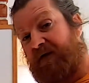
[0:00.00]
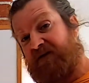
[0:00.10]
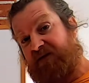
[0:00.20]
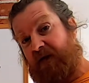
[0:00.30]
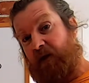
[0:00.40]
they
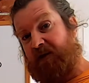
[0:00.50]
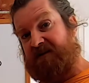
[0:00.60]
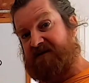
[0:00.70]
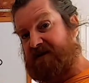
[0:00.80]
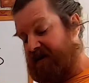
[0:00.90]
flow
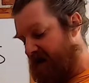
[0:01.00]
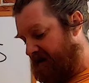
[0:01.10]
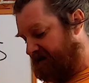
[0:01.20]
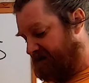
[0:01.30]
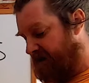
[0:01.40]
into
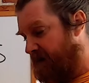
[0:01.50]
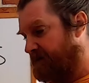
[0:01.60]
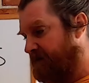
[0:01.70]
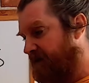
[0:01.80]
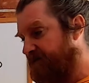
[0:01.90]
that
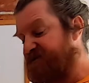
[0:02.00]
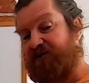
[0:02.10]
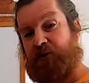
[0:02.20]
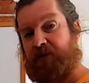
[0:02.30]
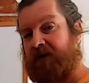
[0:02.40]
kind of
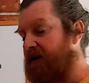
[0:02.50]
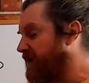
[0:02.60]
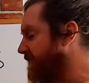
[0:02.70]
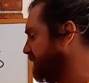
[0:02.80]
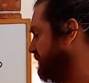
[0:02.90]
terminal
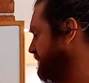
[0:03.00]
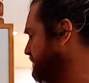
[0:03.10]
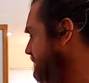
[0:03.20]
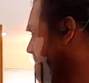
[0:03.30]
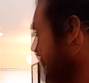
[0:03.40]
lake
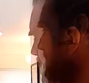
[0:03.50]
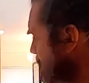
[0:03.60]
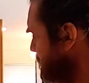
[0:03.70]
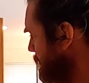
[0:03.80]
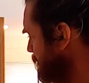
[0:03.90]
basin?
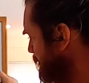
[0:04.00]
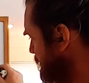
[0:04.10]
So,